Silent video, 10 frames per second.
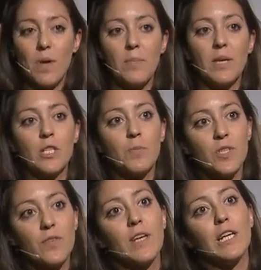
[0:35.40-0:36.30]
mapping, and
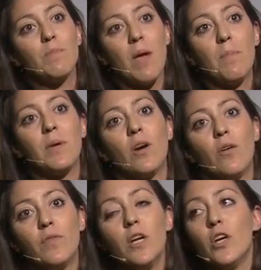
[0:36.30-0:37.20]
specifically mapping
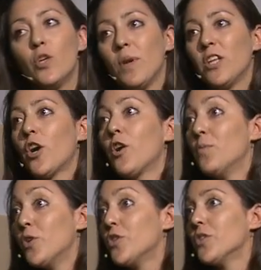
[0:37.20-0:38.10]
of humanitarian
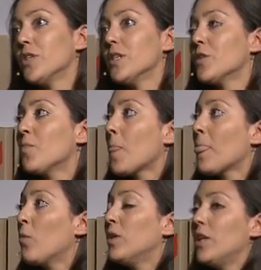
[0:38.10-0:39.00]
emergencies,
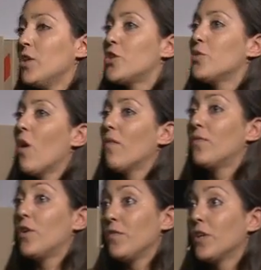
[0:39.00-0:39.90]
with the issue of
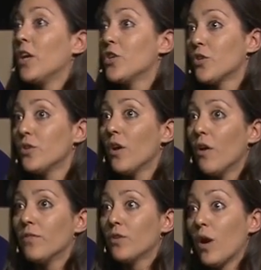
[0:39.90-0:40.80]
verification
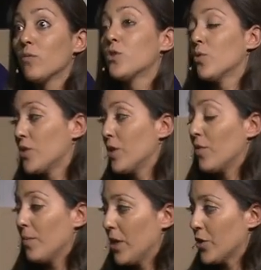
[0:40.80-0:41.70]
of crowdsourced
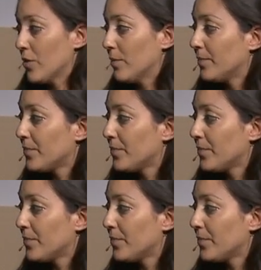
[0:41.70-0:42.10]
information.